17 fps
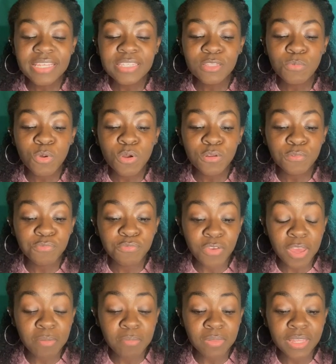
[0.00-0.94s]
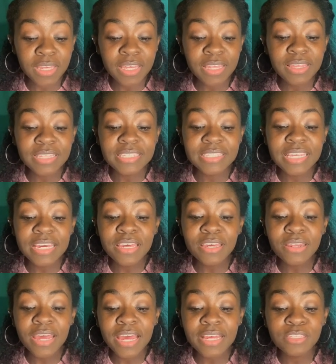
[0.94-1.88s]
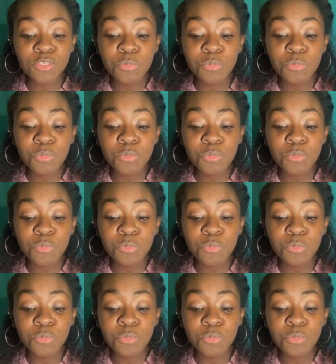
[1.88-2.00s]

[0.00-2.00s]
the word family, the second has the